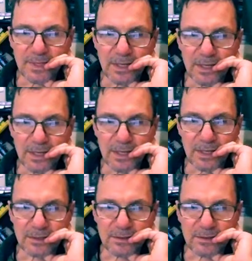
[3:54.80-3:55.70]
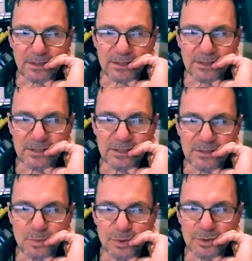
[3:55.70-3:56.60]
and this
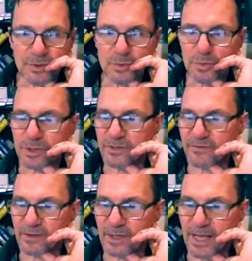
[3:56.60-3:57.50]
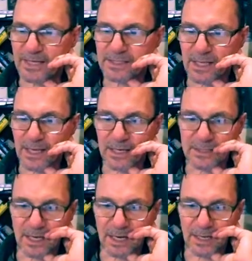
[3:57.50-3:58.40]
was one of the last
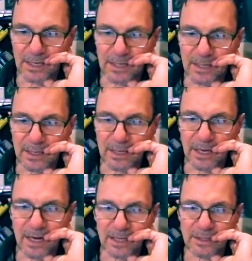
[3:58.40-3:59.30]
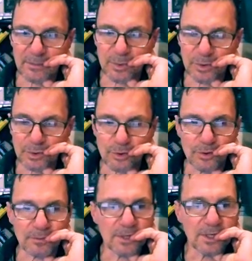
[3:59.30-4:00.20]
days I had the motorhome.